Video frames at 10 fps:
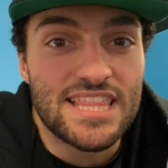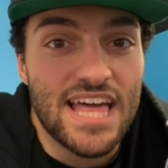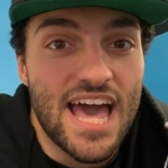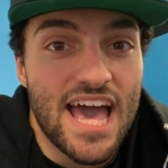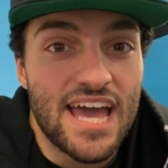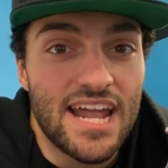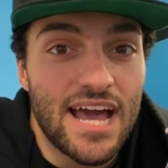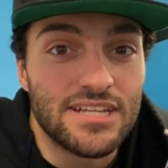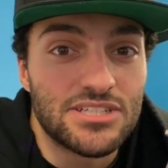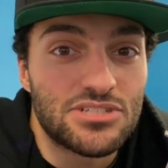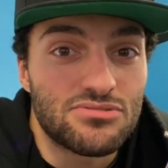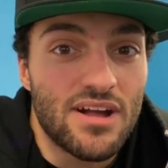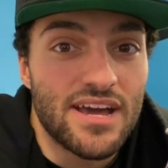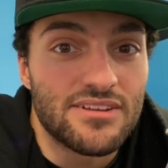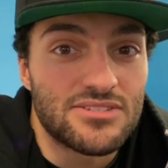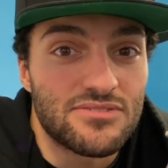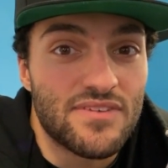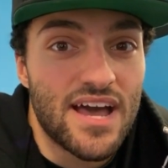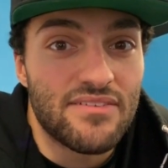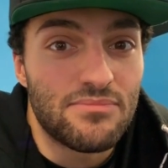that I just try to
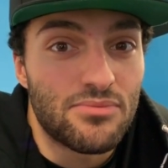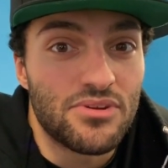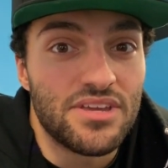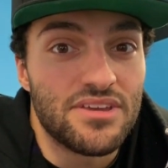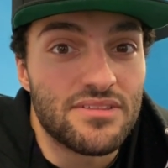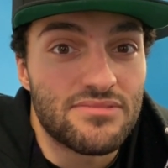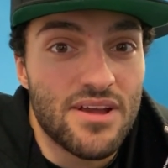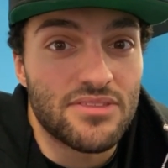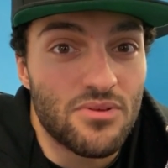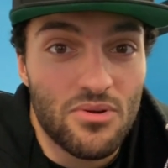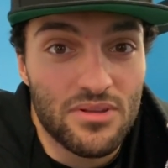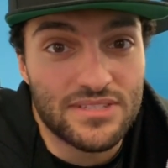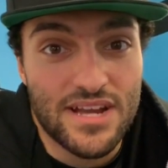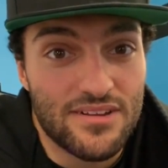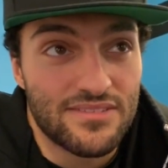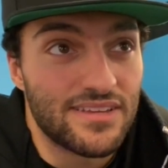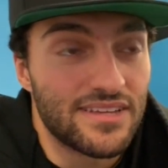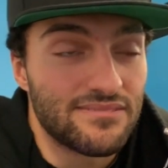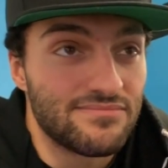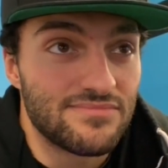survive and breathe throughout the whole entire thing and